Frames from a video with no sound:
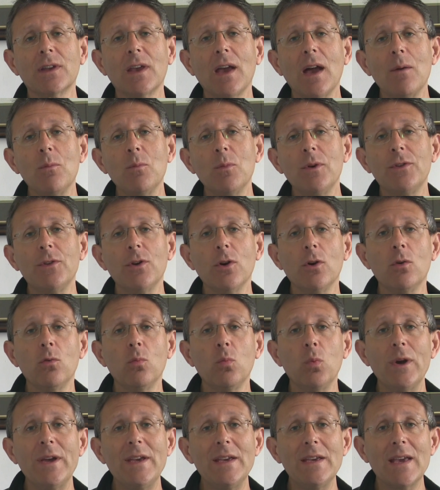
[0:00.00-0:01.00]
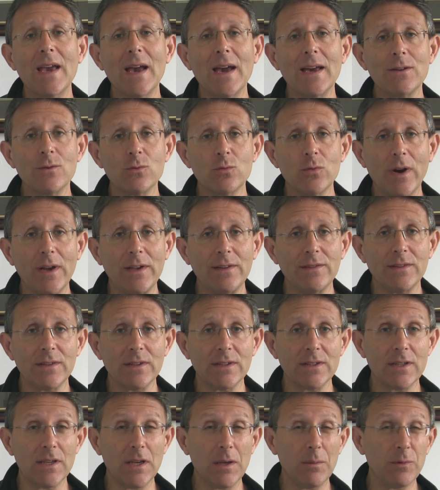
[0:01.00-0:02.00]
again with your weekend
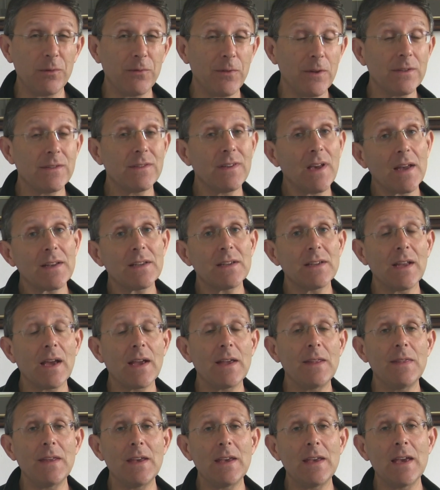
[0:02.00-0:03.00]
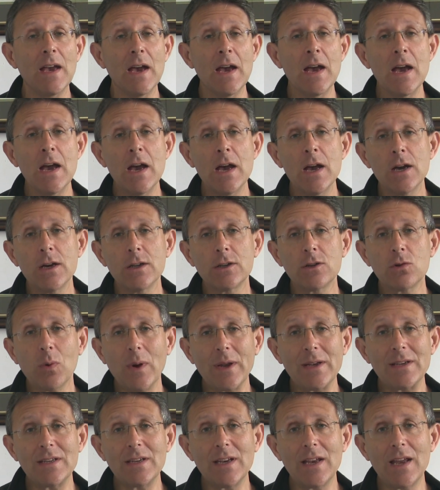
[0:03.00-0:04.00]
racing tips for Saturday the
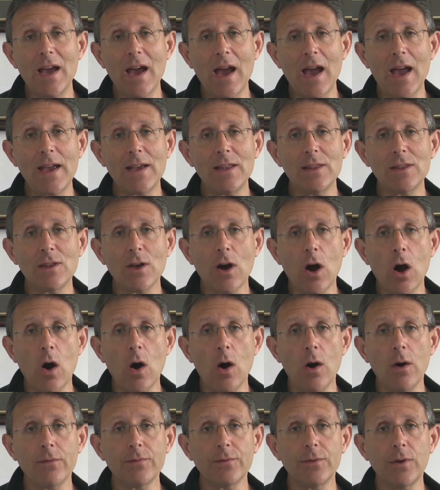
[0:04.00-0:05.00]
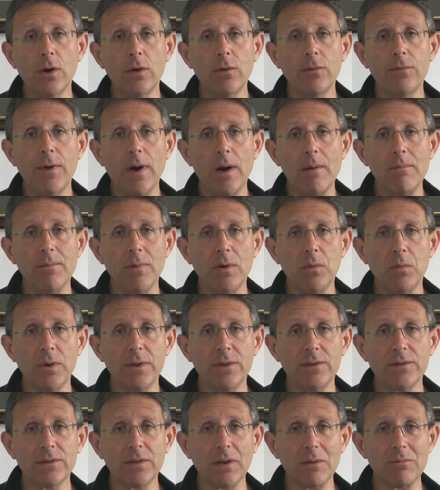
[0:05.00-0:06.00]
28th of November
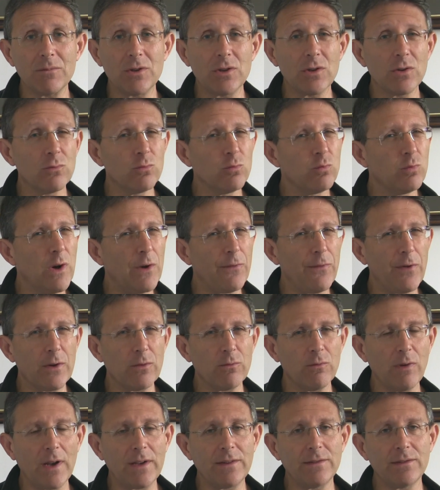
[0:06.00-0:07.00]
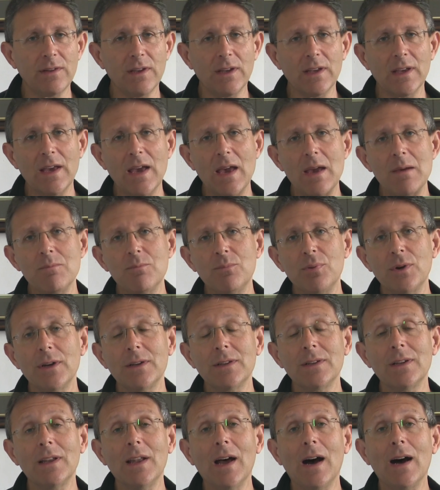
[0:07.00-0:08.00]
with some terrific racing in
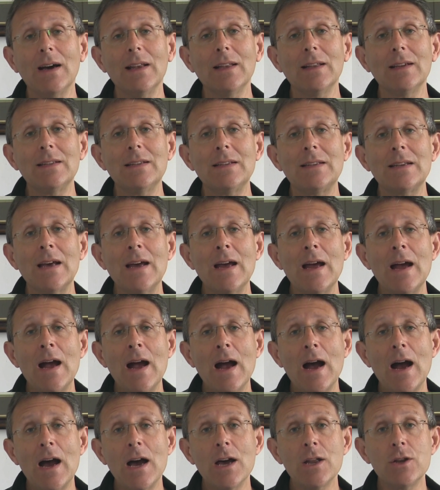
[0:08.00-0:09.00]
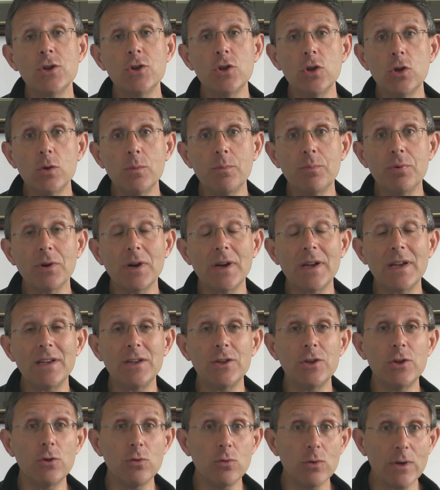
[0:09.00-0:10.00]
Britain and Ireland. Uh, Newbury,
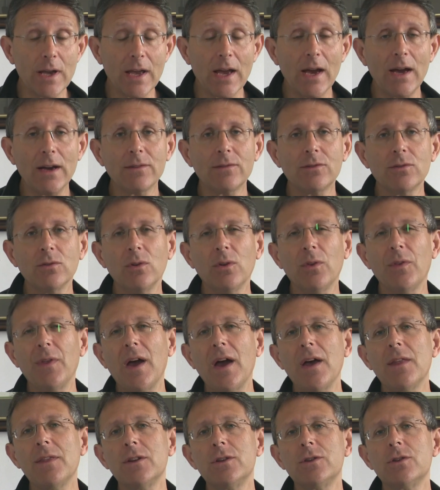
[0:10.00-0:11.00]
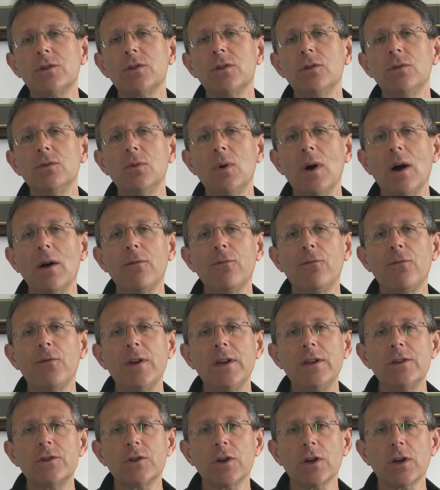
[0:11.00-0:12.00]
Newcastle, they're the two uh,
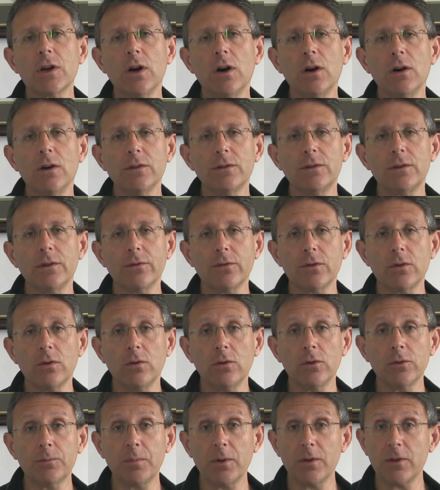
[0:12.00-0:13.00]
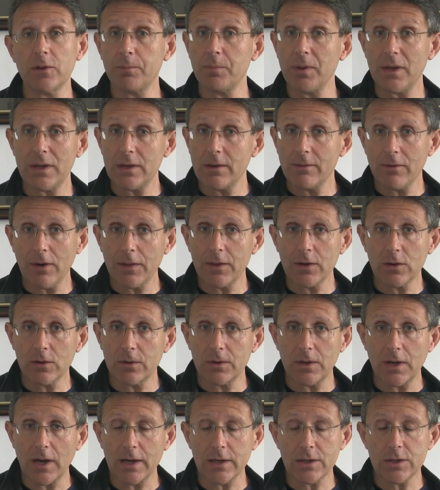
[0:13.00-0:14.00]
feature cards of course, but there's plenty of other
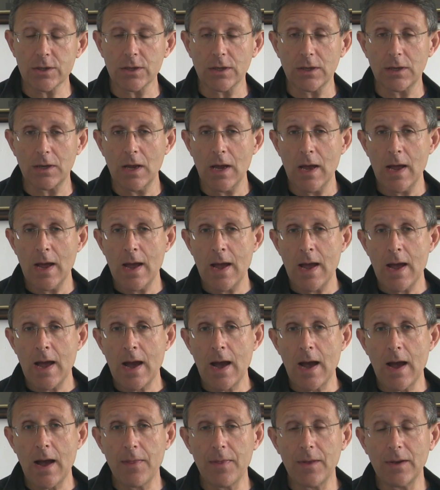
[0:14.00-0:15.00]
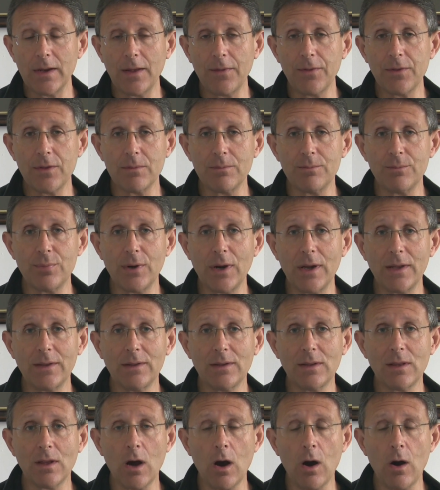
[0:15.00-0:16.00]
good action uh, the length and
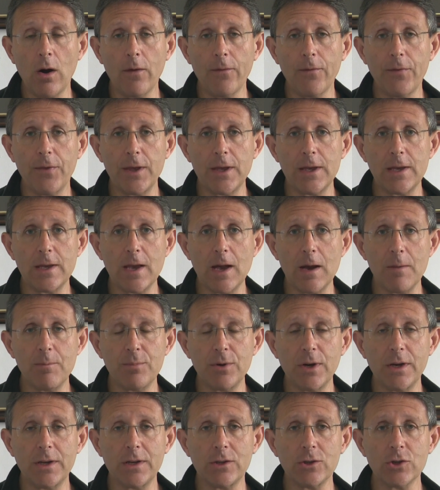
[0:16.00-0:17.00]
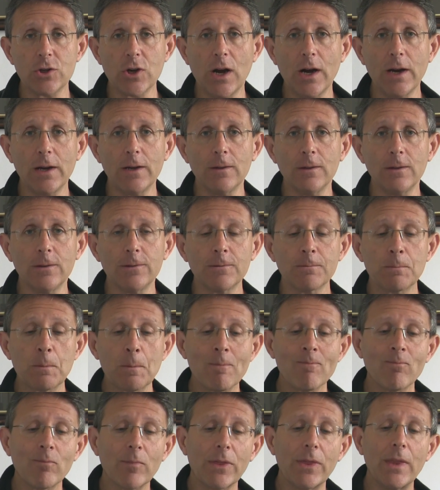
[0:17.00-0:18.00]
breadth of the uh, British Isles.
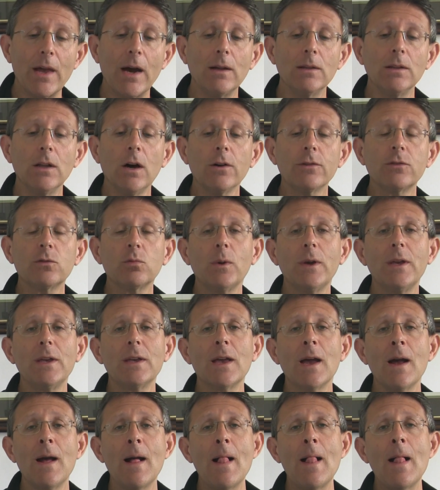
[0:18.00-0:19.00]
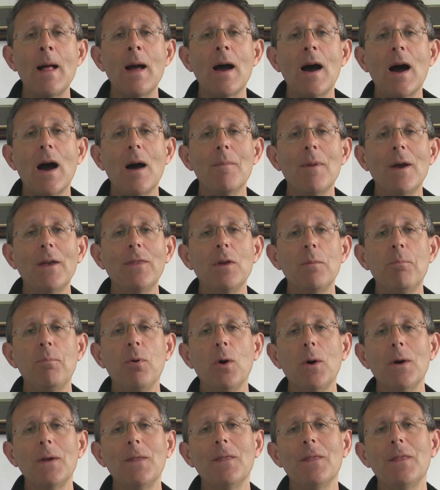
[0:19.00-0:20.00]
Now last week I made the
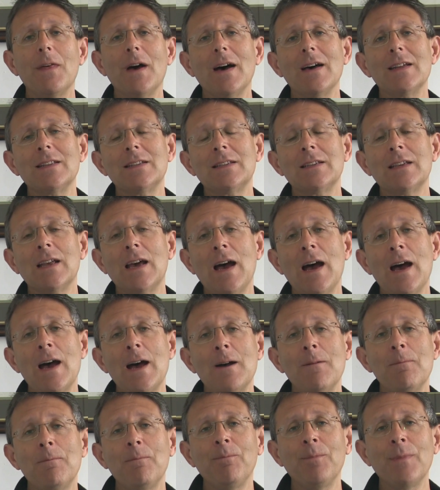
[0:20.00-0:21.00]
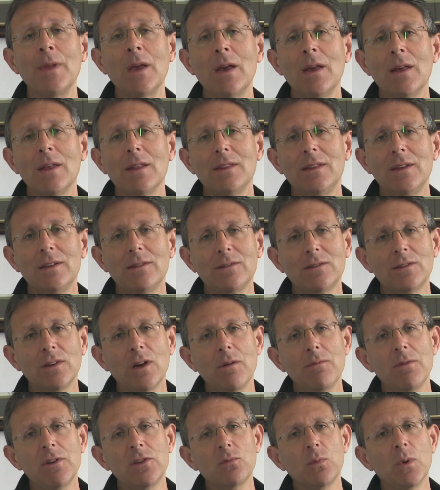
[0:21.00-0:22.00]
point that um, this
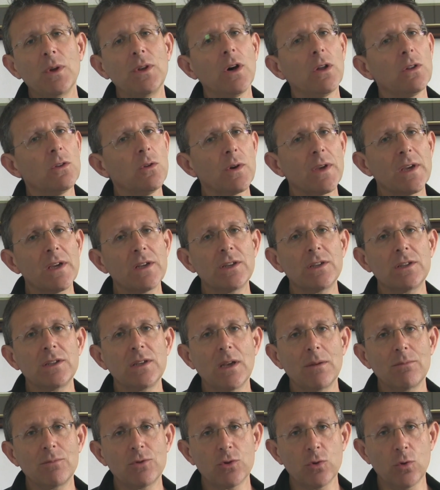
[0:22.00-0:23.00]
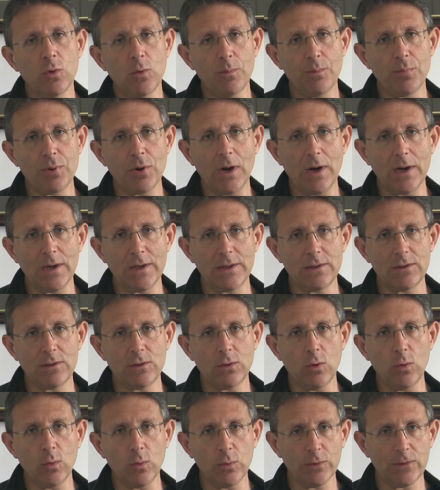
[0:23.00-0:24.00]
service, we're not looking to tip short-priced
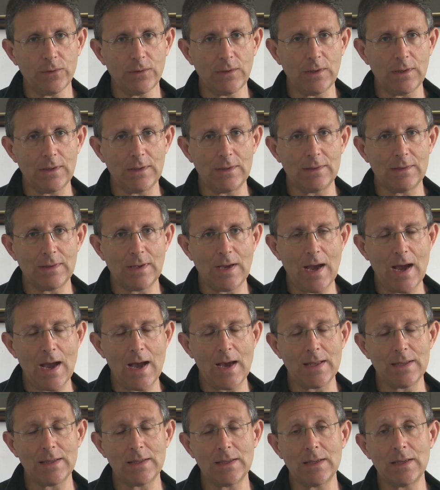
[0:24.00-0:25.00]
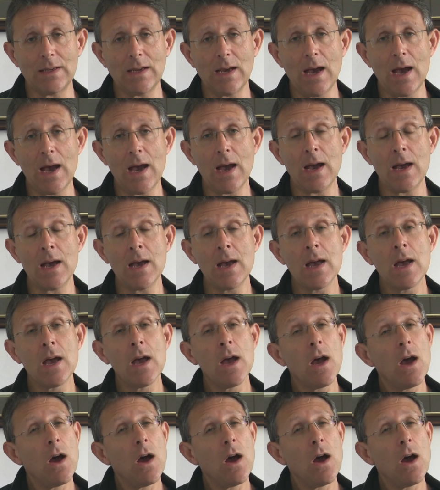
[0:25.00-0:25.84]
horses and uh,